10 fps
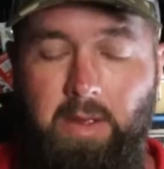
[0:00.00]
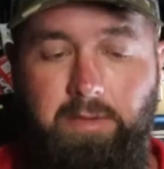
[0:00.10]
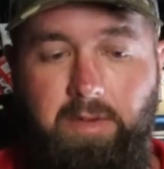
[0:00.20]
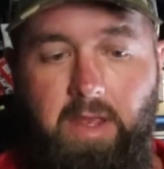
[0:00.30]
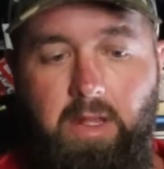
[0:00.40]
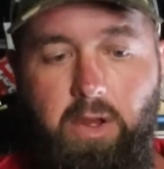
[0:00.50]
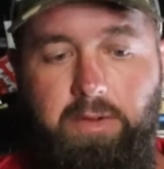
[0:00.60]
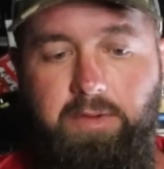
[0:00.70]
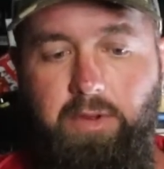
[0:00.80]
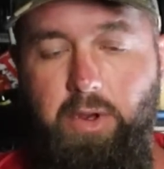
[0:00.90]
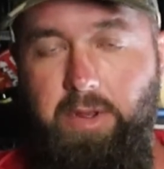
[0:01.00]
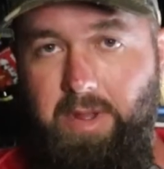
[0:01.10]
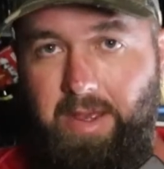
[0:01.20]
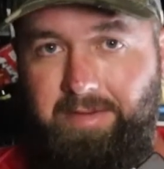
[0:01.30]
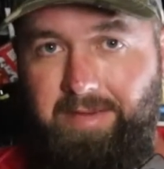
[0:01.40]
So your locks have got
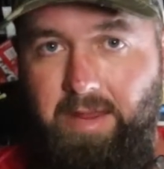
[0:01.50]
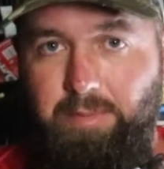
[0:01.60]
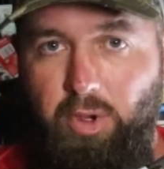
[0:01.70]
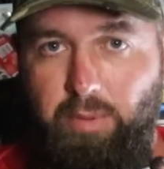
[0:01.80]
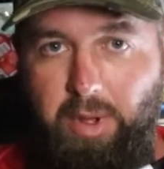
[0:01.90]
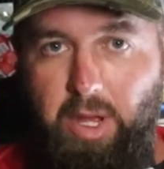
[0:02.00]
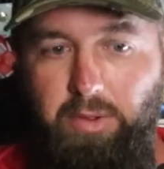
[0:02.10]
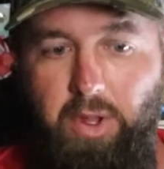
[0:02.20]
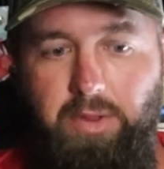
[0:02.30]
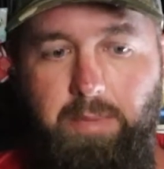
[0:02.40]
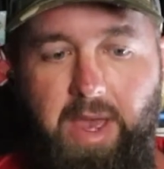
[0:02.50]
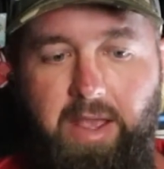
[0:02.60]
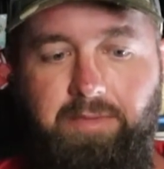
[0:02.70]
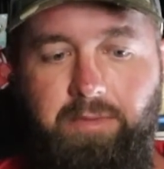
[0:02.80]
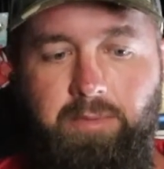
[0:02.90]
a 10mm bolt on the
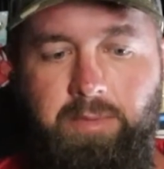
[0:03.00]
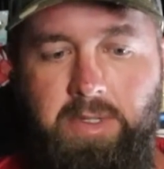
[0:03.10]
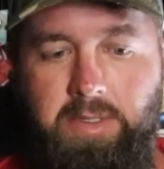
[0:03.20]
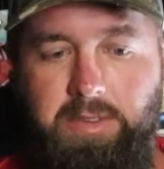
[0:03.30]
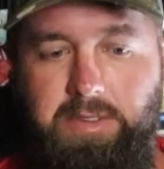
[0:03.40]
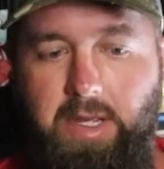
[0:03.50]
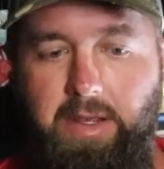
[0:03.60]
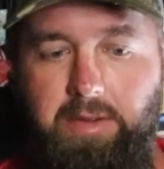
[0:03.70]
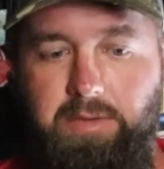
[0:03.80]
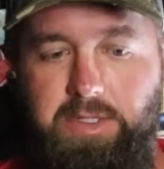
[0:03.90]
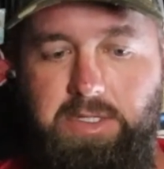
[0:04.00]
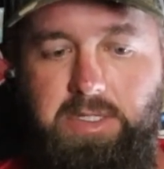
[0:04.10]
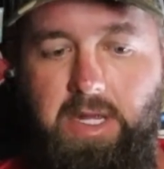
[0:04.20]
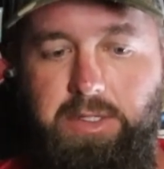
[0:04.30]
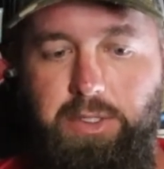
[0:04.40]
back of them. So
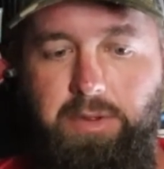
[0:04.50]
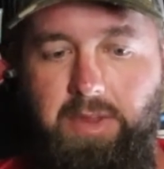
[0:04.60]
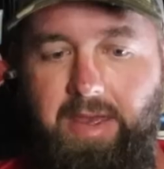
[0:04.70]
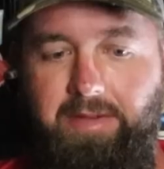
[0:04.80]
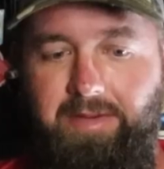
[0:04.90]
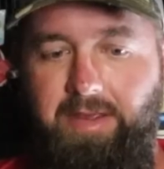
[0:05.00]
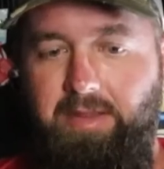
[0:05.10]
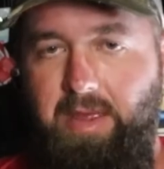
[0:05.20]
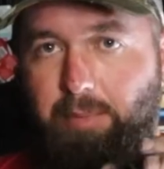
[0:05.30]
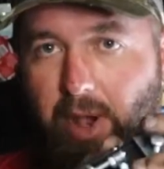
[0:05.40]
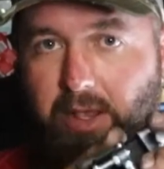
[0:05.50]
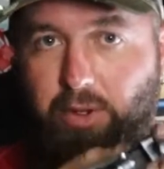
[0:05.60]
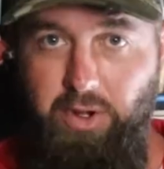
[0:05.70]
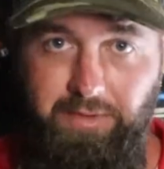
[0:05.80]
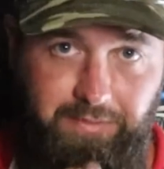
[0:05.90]
just undo that to get that
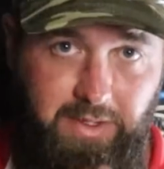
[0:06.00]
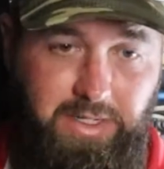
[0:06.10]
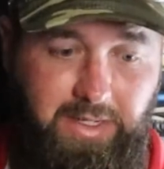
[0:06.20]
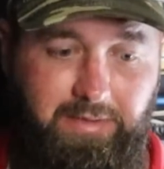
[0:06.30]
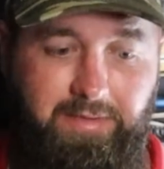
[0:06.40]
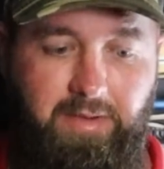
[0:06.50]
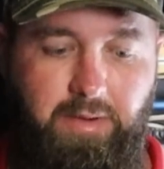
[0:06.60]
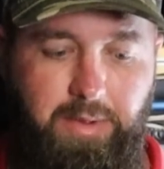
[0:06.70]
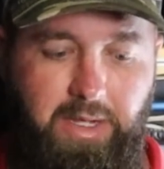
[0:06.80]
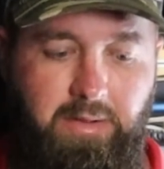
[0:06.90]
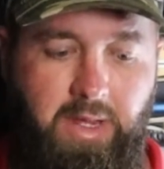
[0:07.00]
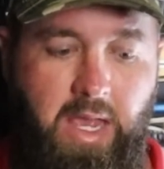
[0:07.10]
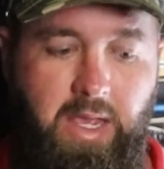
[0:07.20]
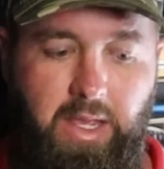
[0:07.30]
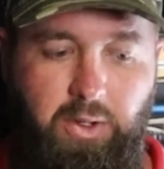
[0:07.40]
bracket off. Then you can sit them in.
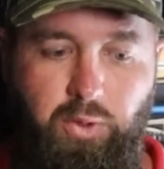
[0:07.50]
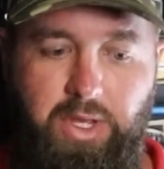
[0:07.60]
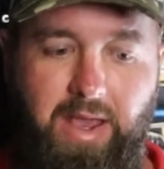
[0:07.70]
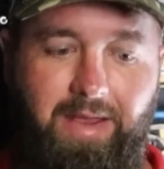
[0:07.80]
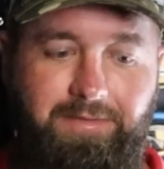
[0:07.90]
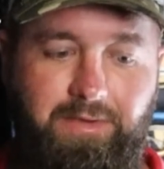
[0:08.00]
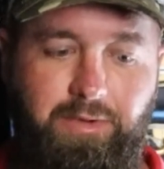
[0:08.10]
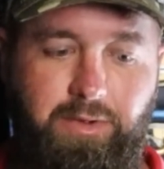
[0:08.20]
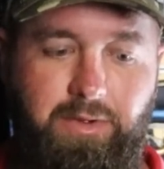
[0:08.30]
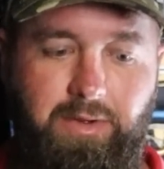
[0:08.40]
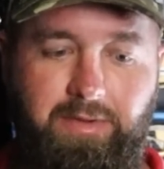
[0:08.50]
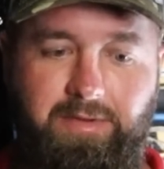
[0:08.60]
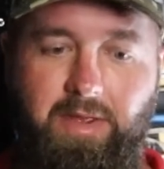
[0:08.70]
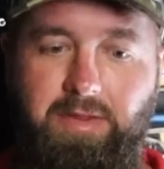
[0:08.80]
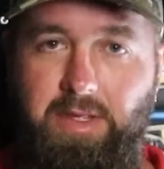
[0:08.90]
And all you have to do is
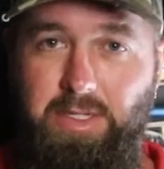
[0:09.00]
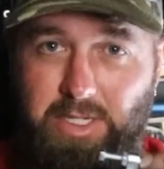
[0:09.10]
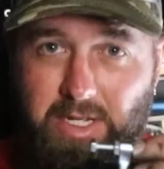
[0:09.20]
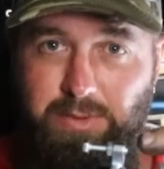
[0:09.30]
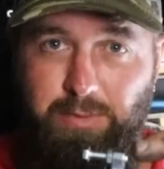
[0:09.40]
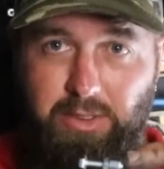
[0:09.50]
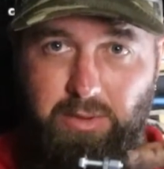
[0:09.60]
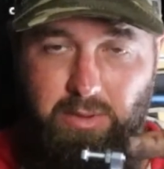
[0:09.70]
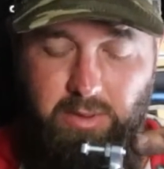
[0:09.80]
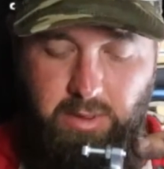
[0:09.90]
set the adjustment